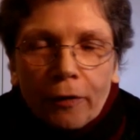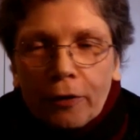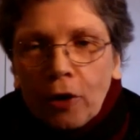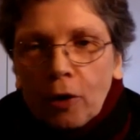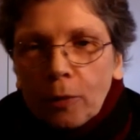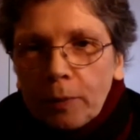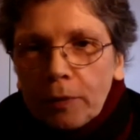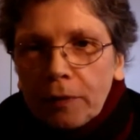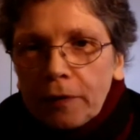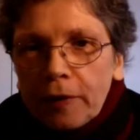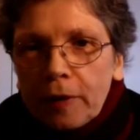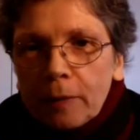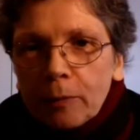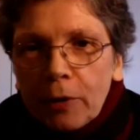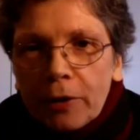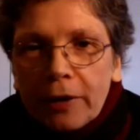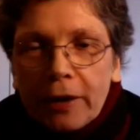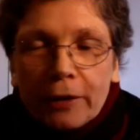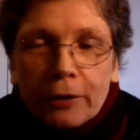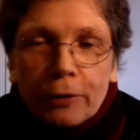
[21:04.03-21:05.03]
stop a film
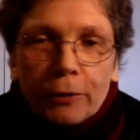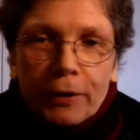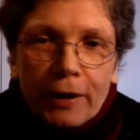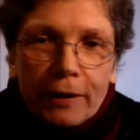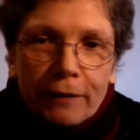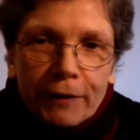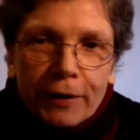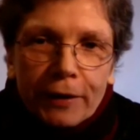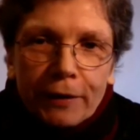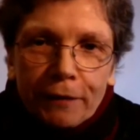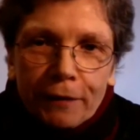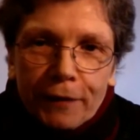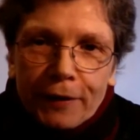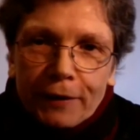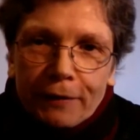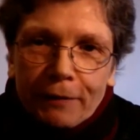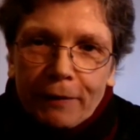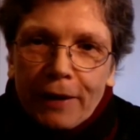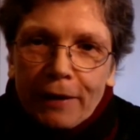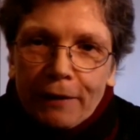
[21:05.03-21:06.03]
when I don't have
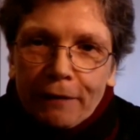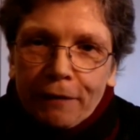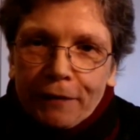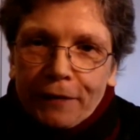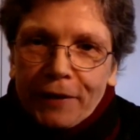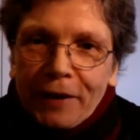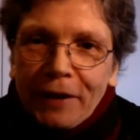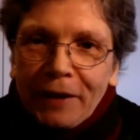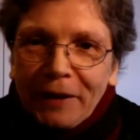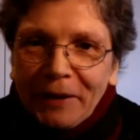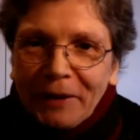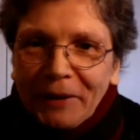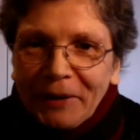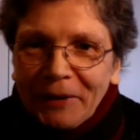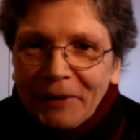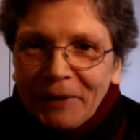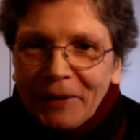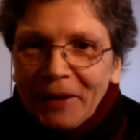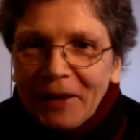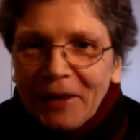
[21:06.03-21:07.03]
anything left.
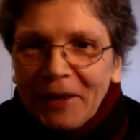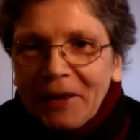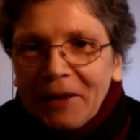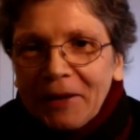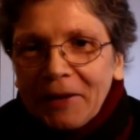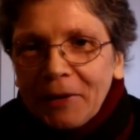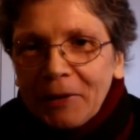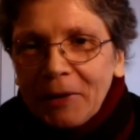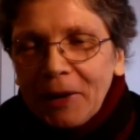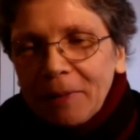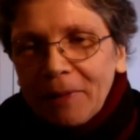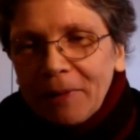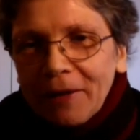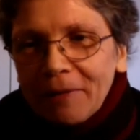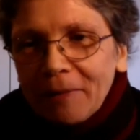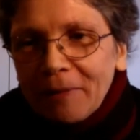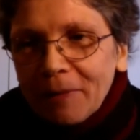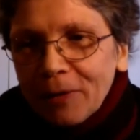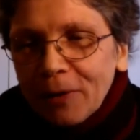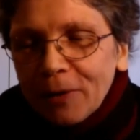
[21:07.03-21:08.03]
So
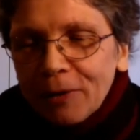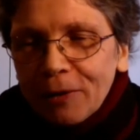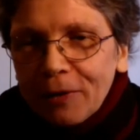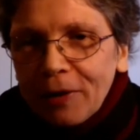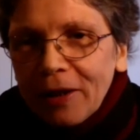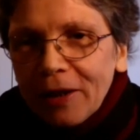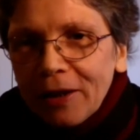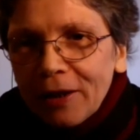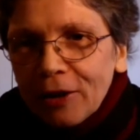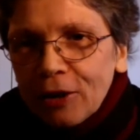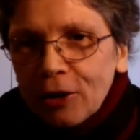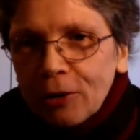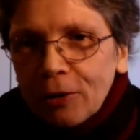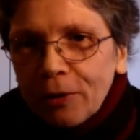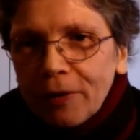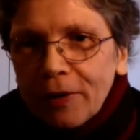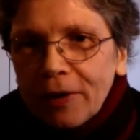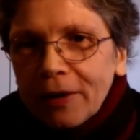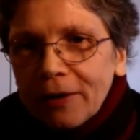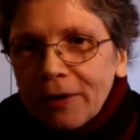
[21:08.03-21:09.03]
I'm not really
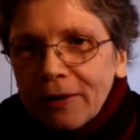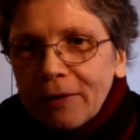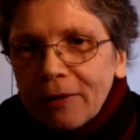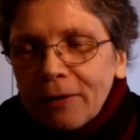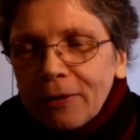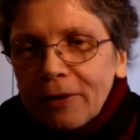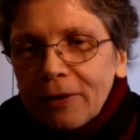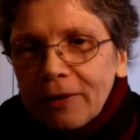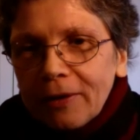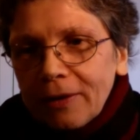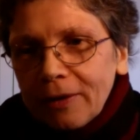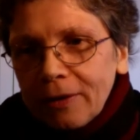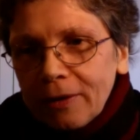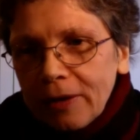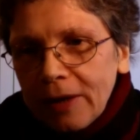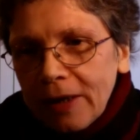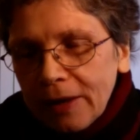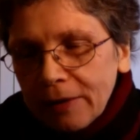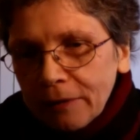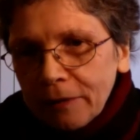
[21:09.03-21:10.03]
choosing the
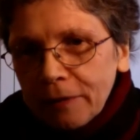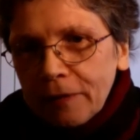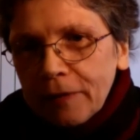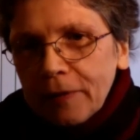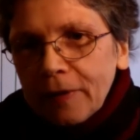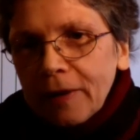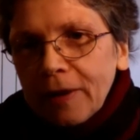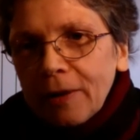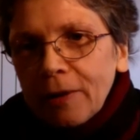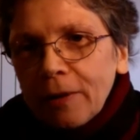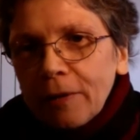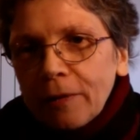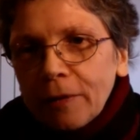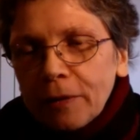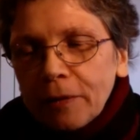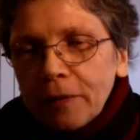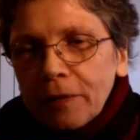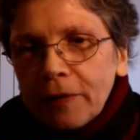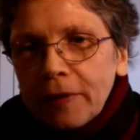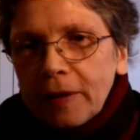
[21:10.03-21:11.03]
length of the
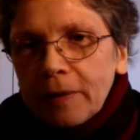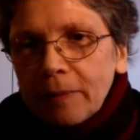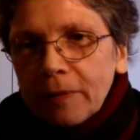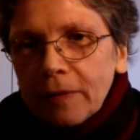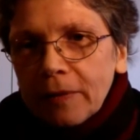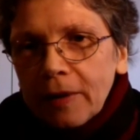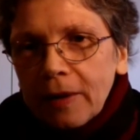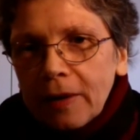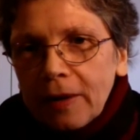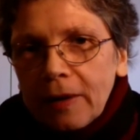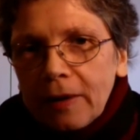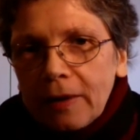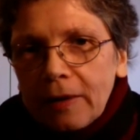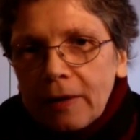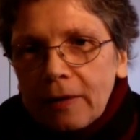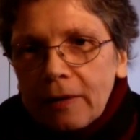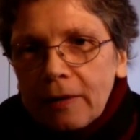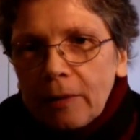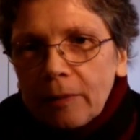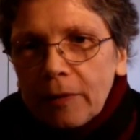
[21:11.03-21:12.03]
film.
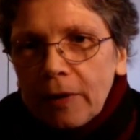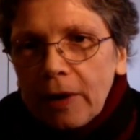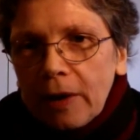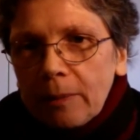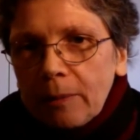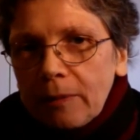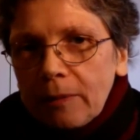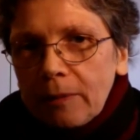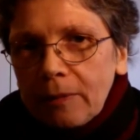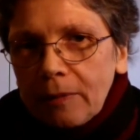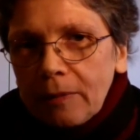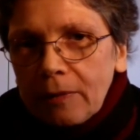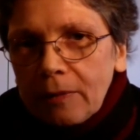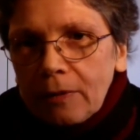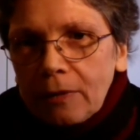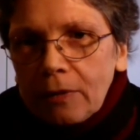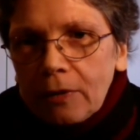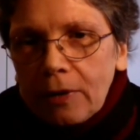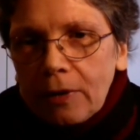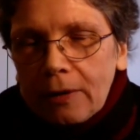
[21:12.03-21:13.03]
Sometimes
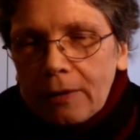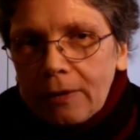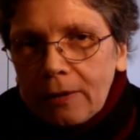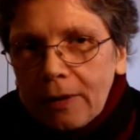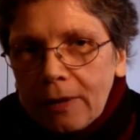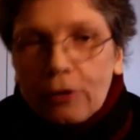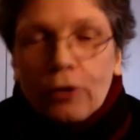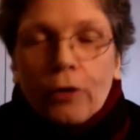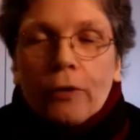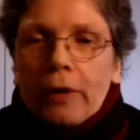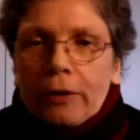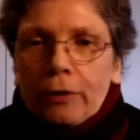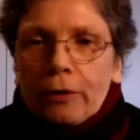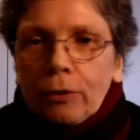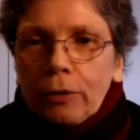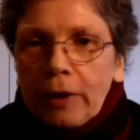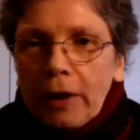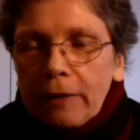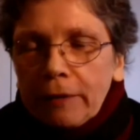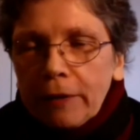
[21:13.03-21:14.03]
I
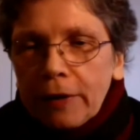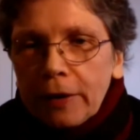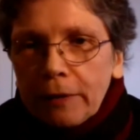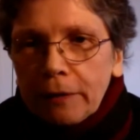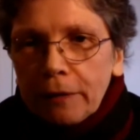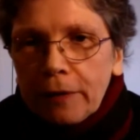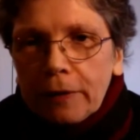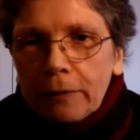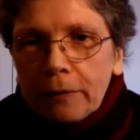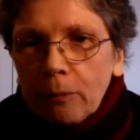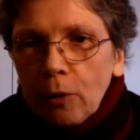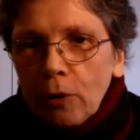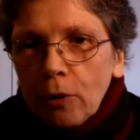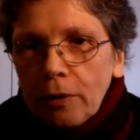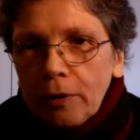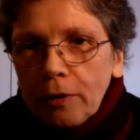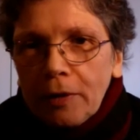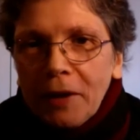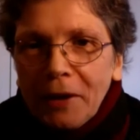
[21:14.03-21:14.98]
don't have anything more.